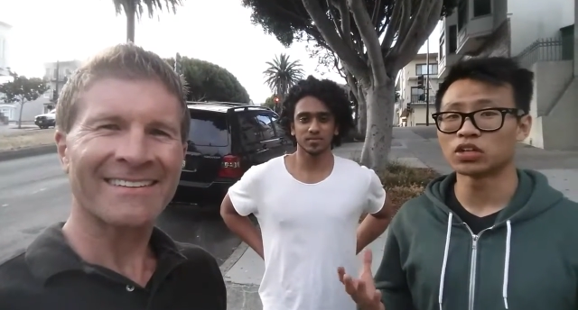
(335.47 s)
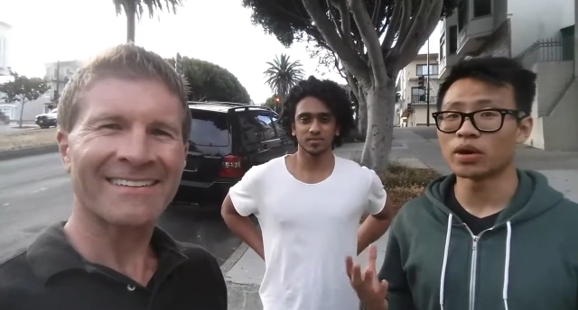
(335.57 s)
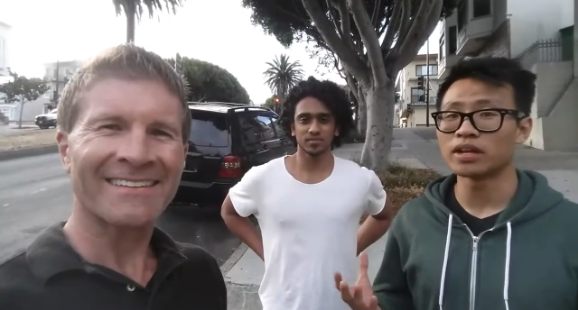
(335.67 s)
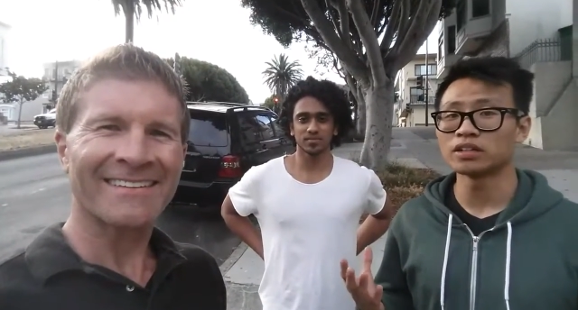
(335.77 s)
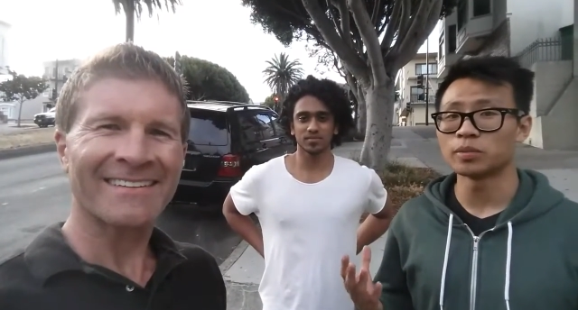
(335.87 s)

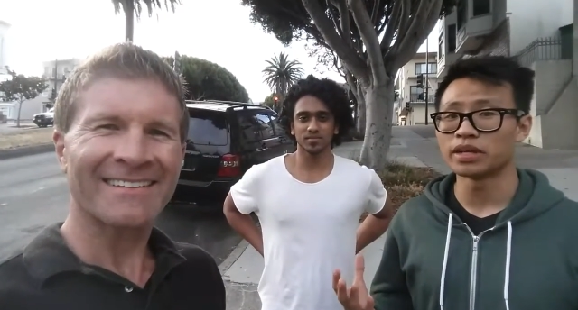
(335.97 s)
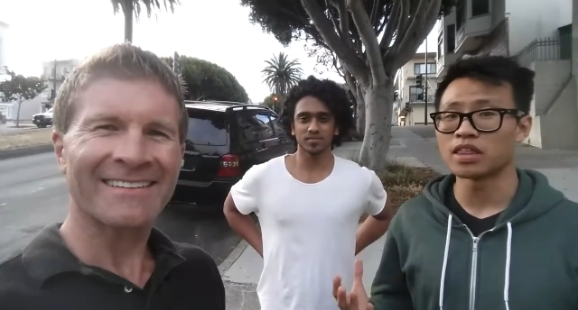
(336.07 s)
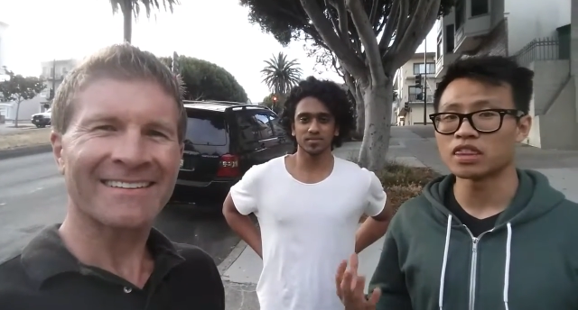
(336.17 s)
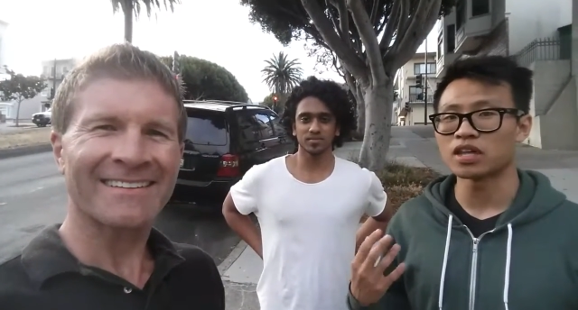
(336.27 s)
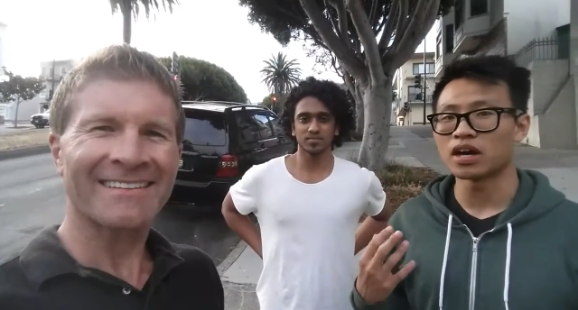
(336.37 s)
Speaker 1: ingrained in me
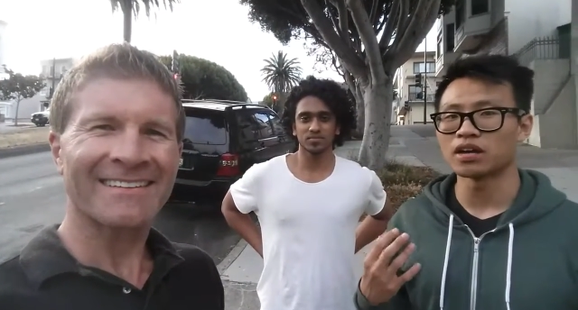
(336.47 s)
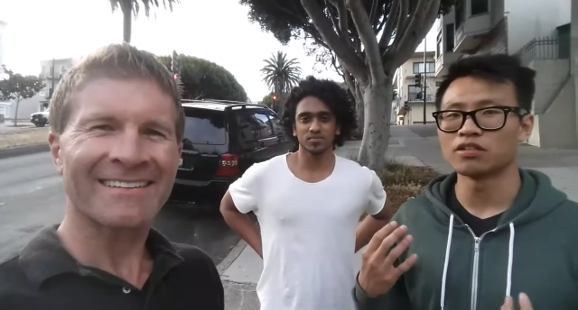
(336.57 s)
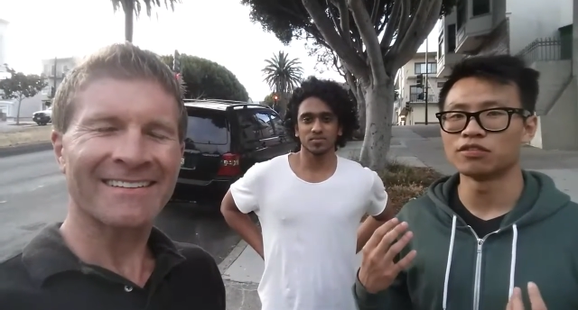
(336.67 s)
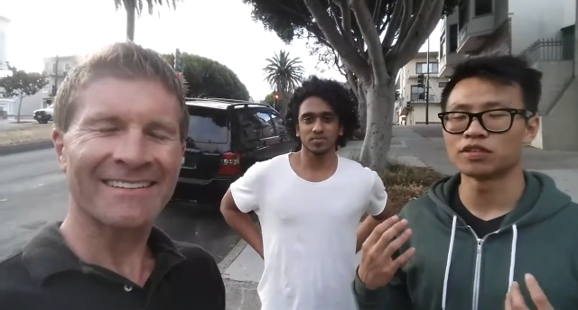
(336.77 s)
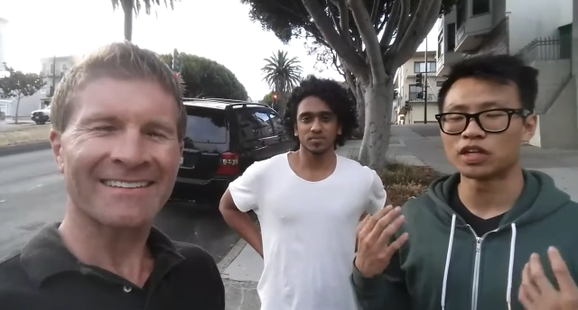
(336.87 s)
the thought
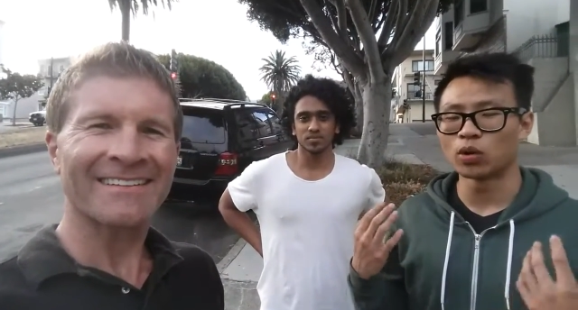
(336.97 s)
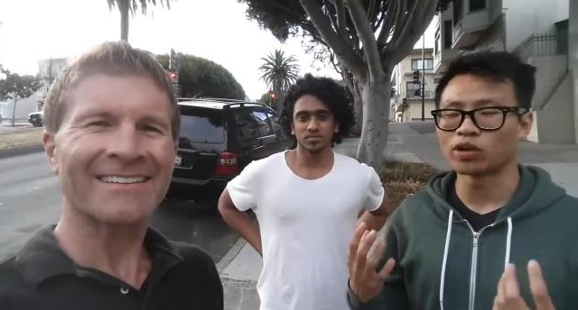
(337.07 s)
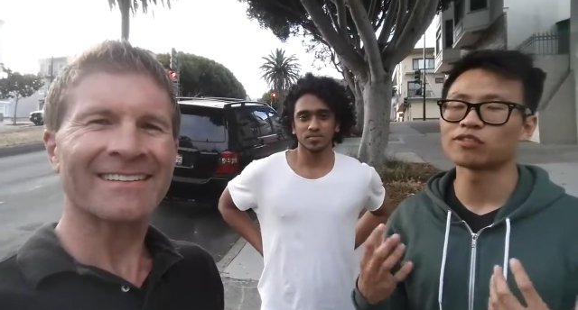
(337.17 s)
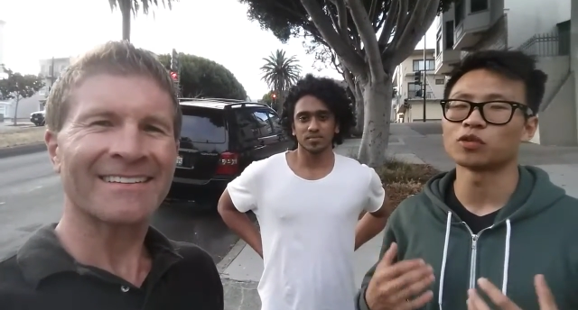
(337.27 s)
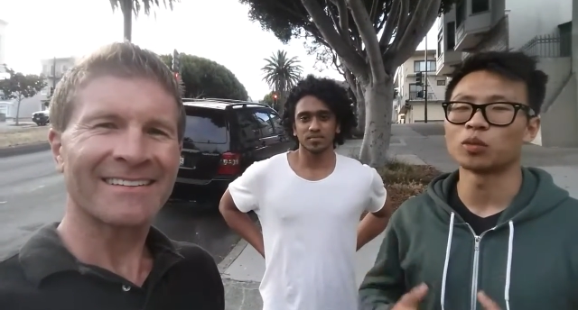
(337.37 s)
of
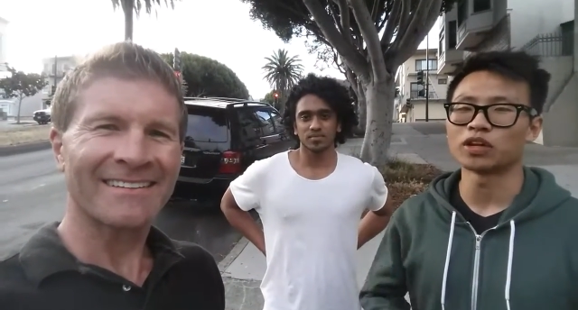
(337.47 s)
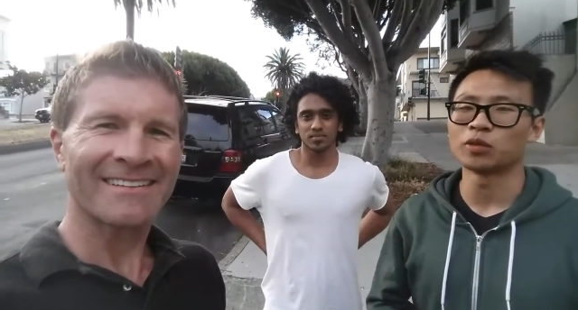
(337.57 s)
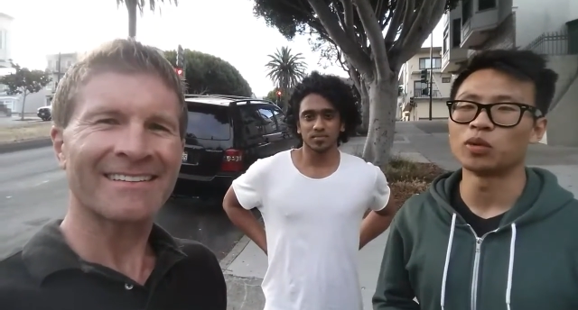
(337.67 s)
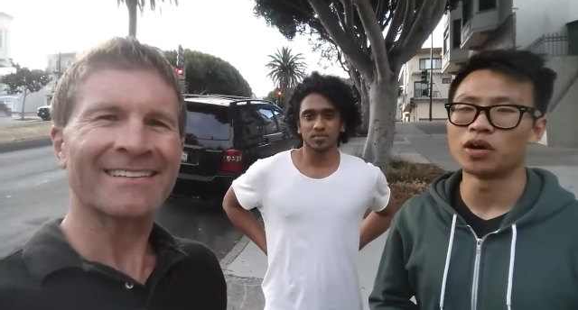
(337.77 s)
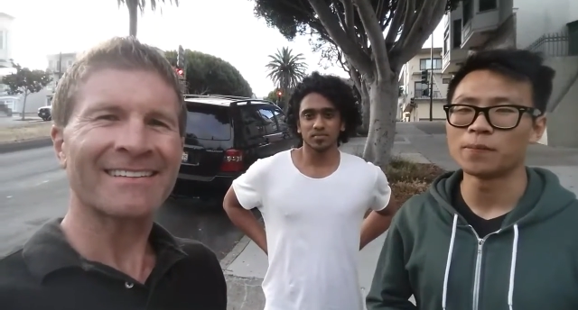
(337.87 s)
going for what
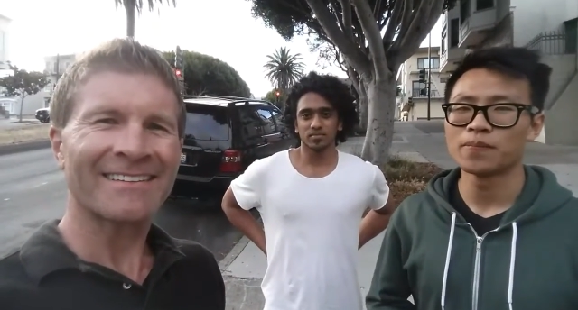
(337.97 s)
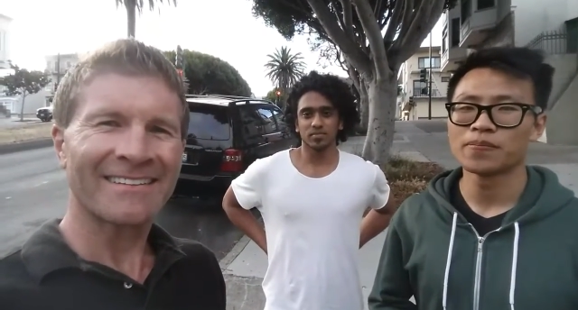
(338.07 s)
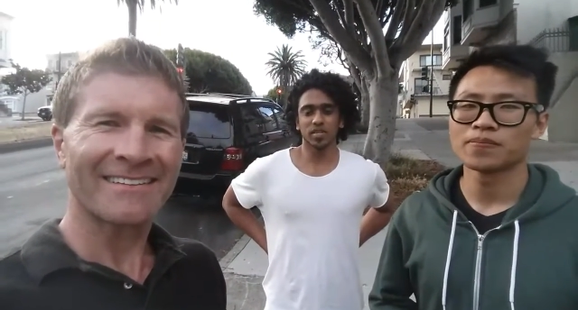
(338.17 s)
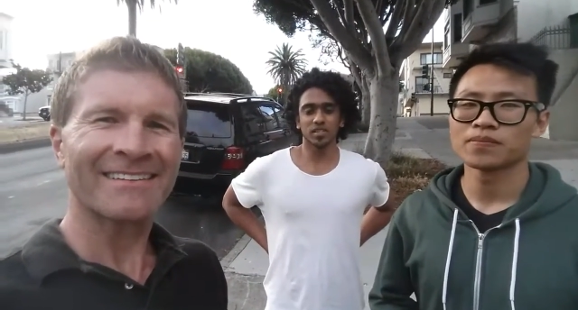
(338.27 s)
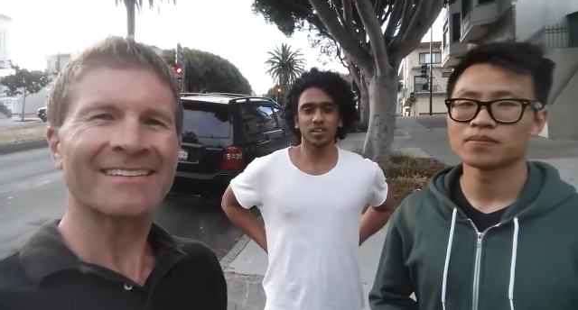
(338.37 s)
you want.
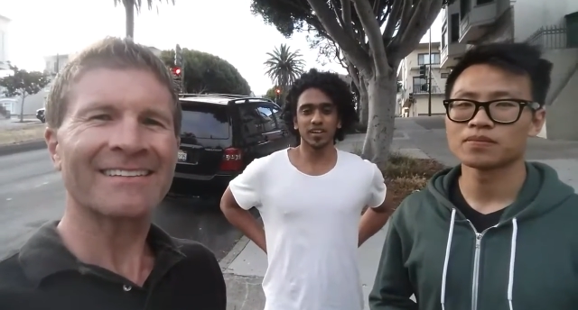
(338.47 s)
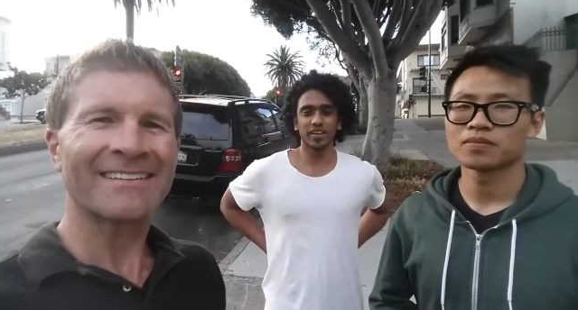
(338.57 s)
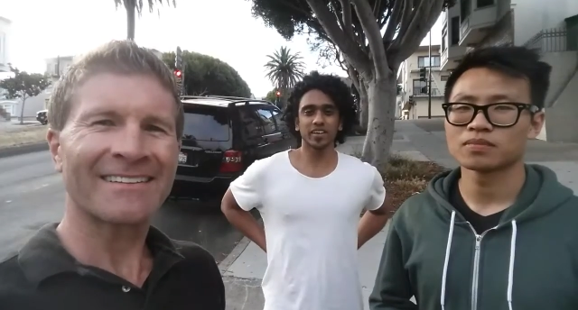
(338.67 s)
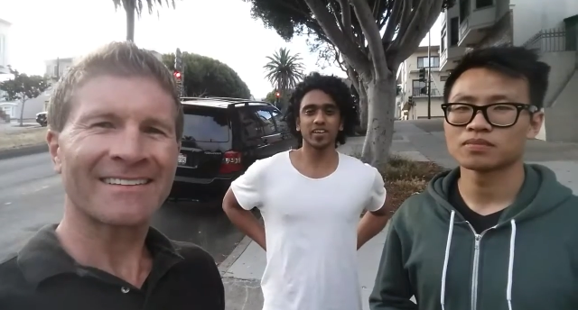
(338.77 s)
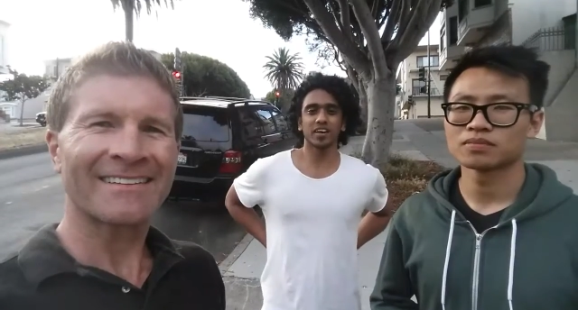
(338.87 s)

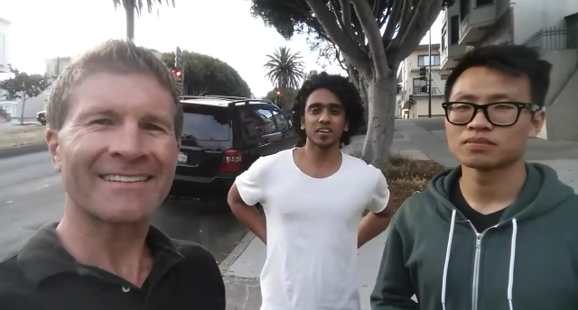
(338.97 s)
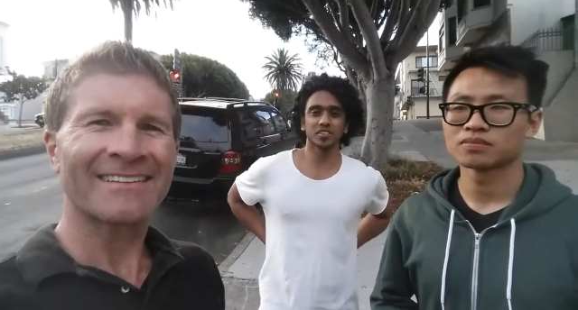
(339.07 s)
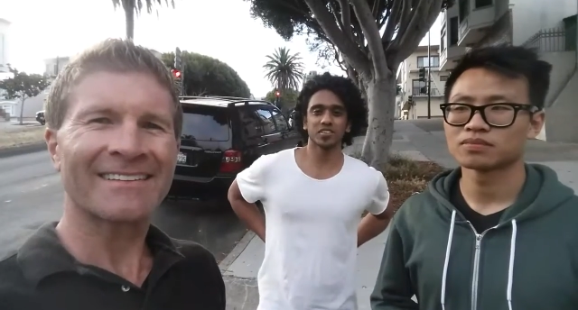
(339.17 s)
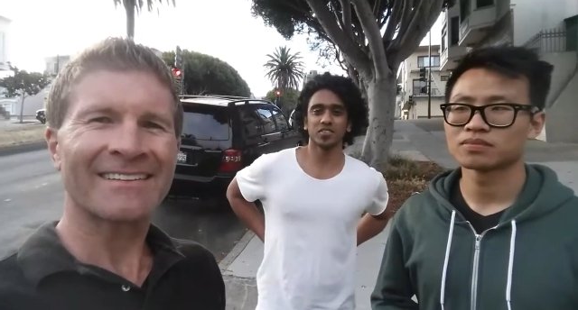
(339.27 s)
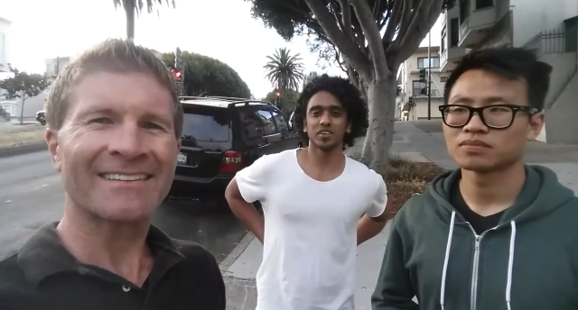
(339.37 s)
Speaker 2: Basically, taking
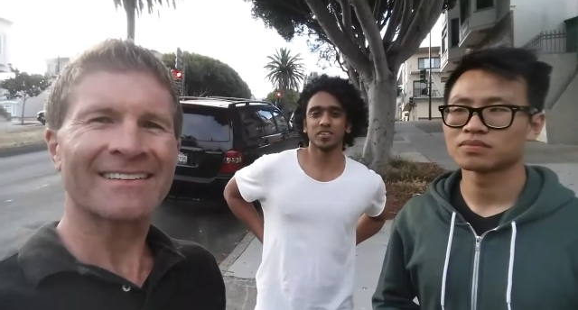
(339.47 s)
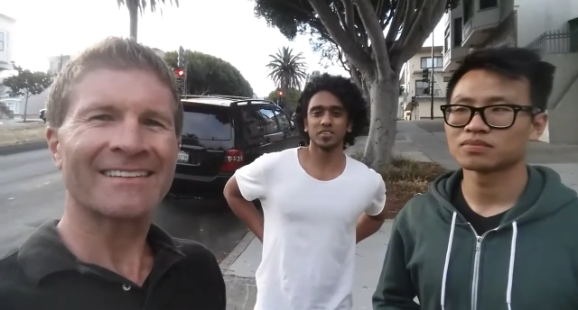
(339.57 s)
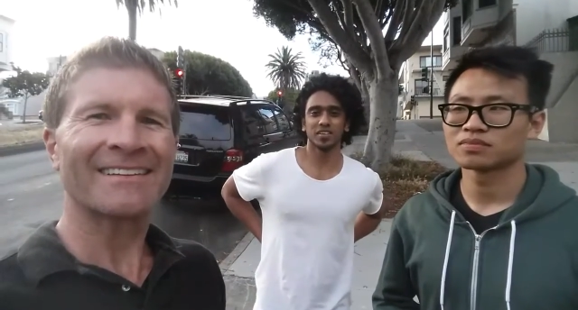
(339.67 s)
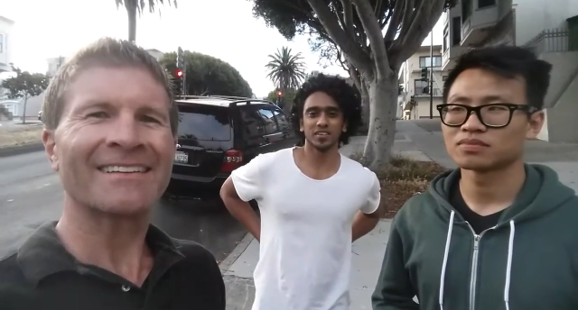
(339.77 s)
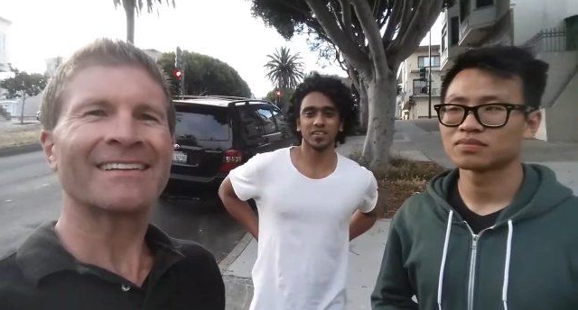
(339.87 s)
action
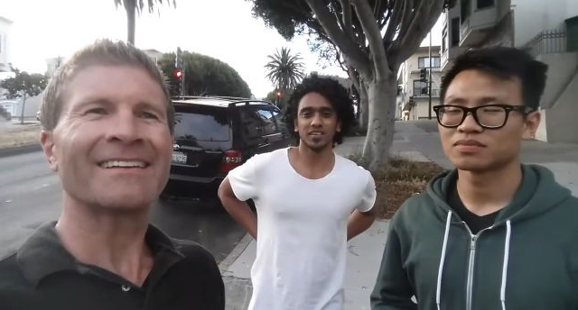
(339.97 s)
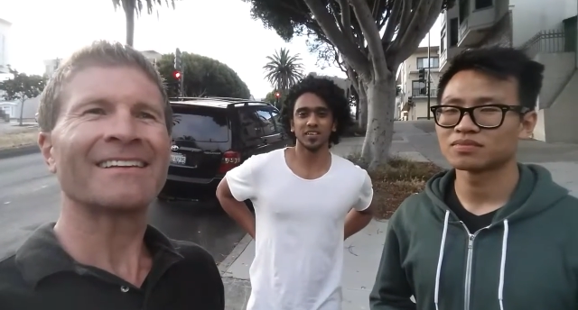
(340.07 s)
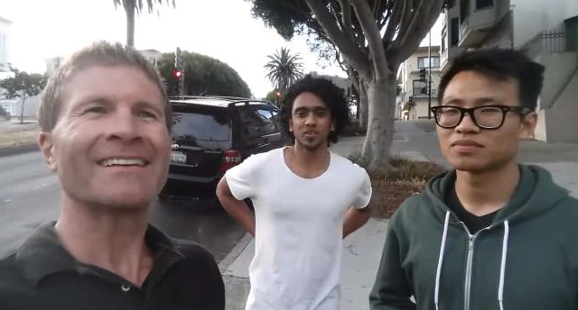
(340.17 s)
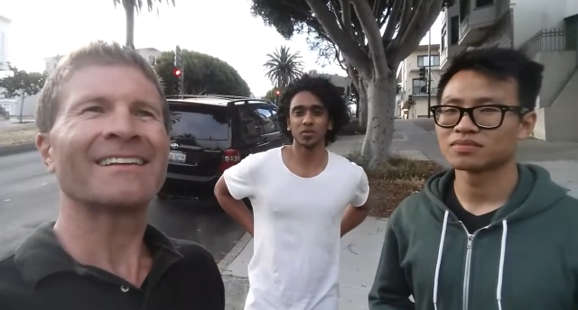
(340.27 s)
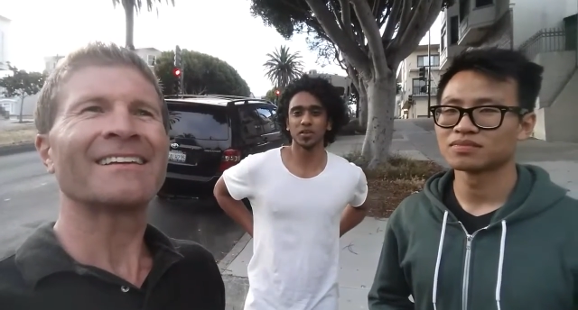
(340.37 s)
rather than,
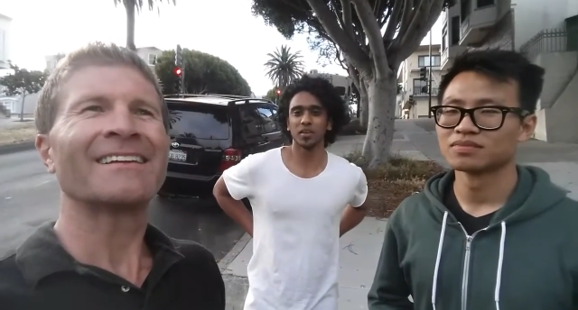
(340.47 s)
you know,